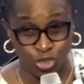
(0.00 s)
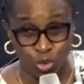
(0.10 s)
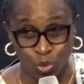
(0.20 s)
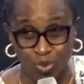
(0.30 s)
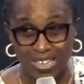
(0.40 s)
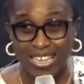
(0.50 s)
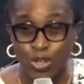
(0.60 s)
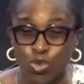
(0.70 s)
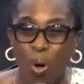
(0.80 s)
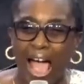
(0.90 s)
you,
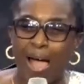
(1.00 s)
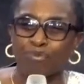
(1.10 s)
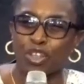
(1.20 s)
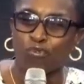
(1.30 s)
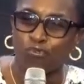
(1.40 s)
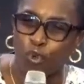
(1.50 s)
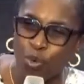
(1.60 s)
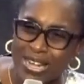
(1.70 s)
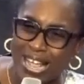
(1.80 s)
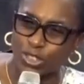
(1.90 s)
you have the
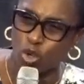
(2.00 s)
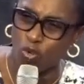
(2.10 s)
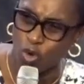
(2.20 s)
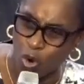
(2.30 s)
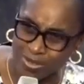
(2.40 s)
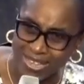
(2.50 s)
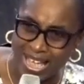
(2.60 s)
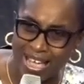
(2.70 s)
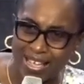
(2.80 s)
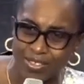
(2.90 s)
fullness of God
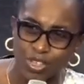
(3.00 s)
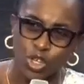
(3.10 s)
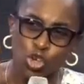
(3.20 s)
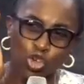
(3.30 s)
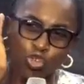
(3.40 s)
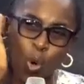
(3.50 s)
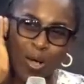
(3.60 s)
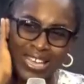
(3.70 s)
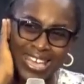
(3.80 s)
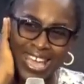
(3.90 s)
there
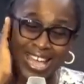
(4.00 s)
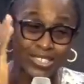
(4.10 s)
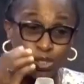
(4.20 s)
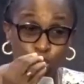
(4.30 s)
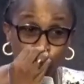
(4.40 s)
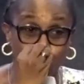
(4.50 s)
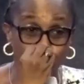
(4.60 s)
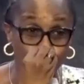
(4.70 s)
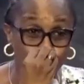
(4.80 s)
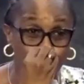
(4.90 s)
your ears,
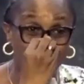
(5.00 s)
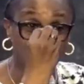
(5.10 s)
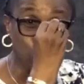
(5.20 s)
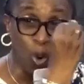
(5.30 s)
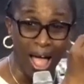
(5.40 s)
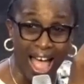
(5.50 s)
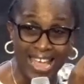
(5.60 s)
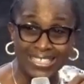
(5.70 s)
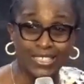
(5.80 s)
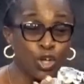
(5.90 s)
your nose, your
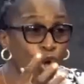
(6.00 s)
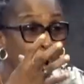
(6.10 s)
eyes,